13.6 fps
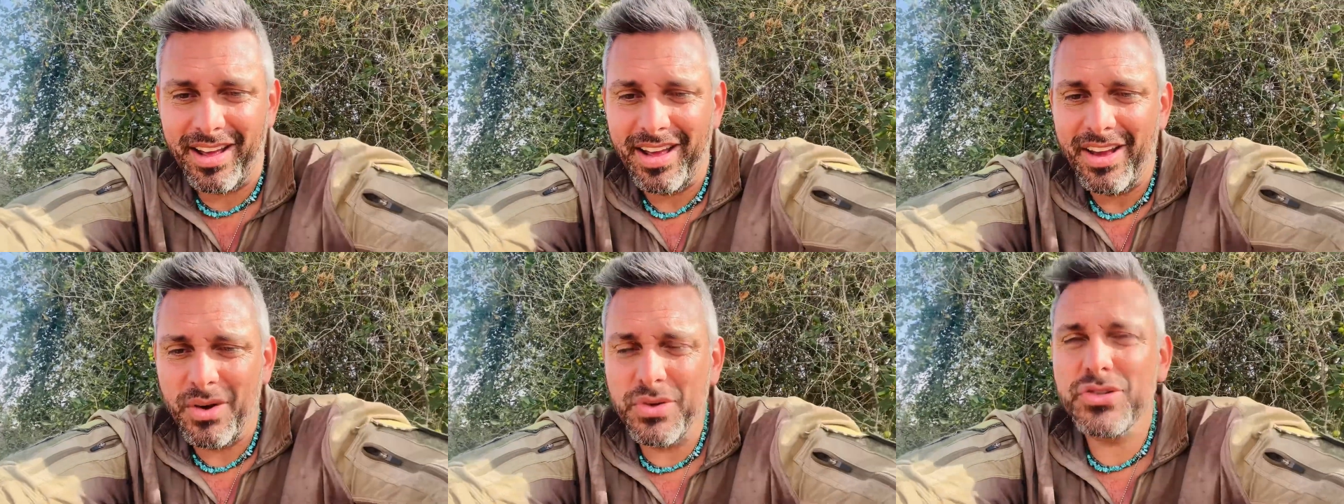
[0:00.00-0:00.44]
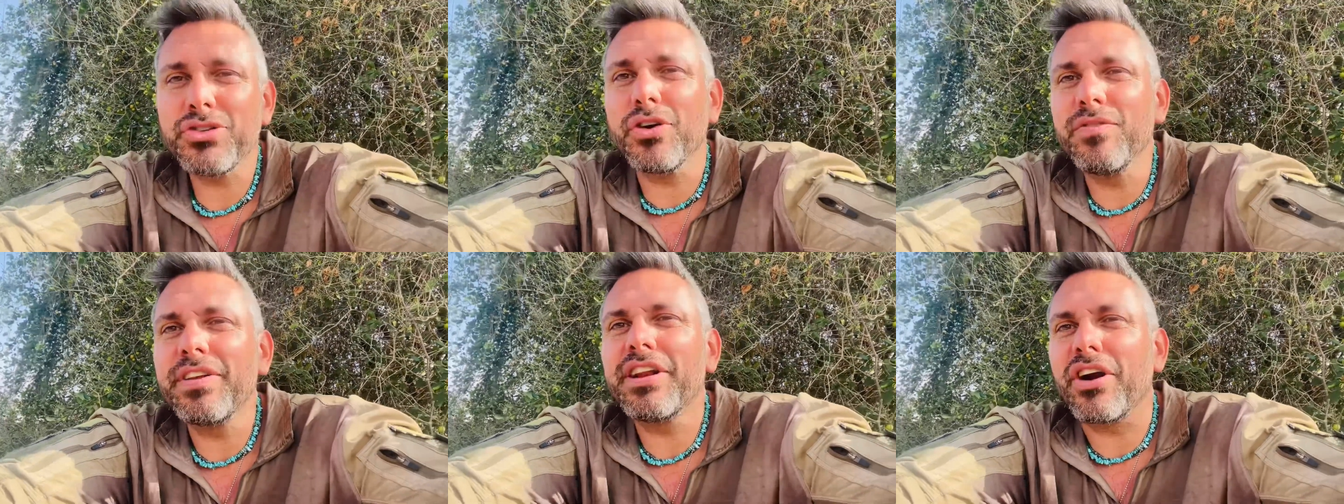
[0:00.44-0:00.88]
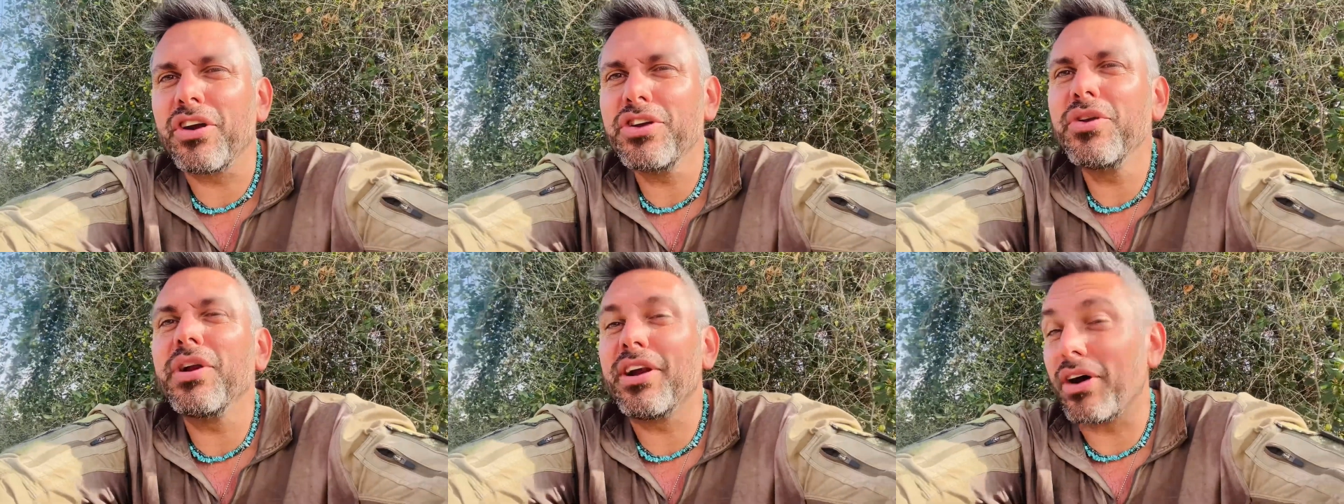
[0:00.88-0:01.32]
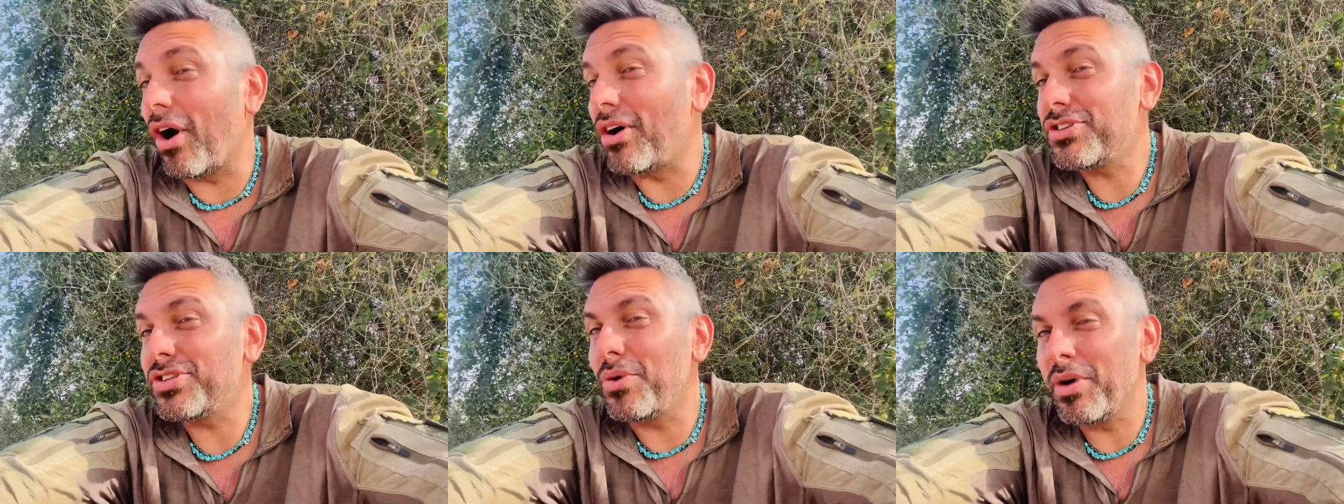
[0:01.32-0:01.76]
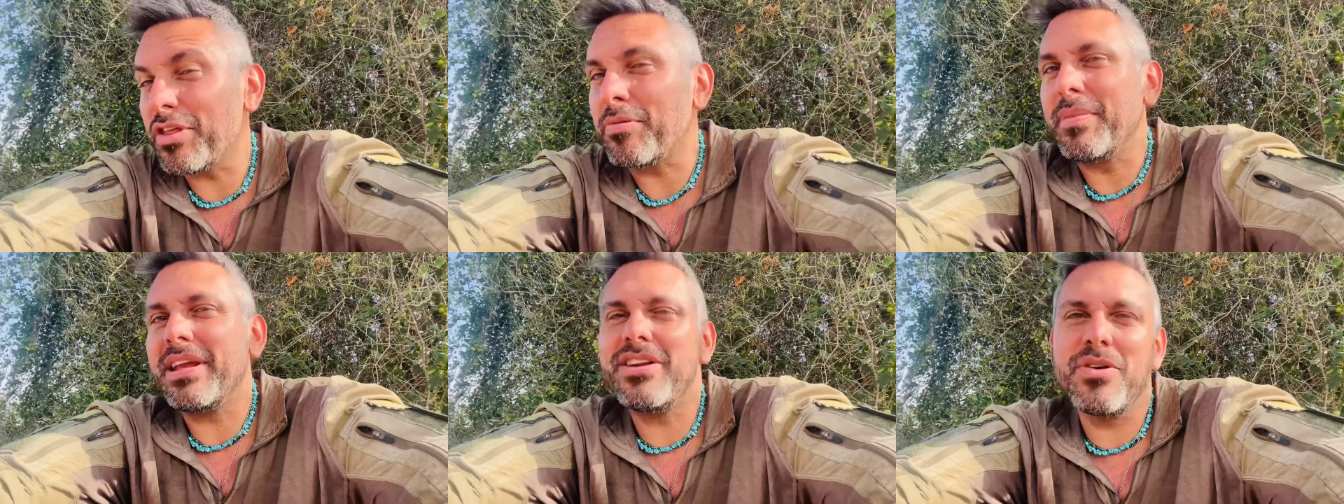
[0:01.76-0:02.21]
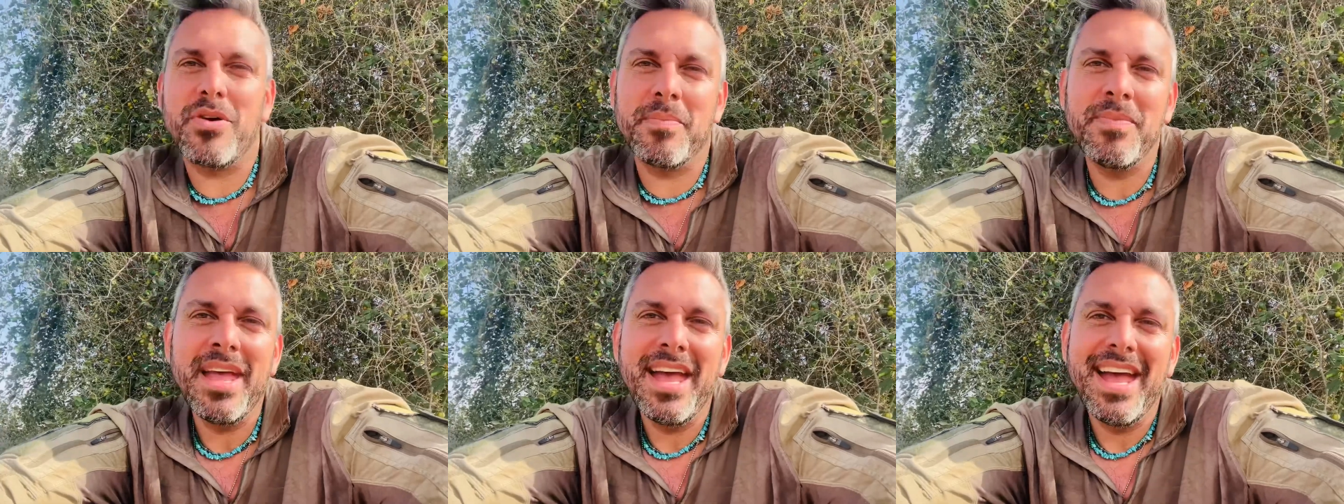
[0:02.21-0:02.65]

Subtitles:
who served in our unit also with me knew him.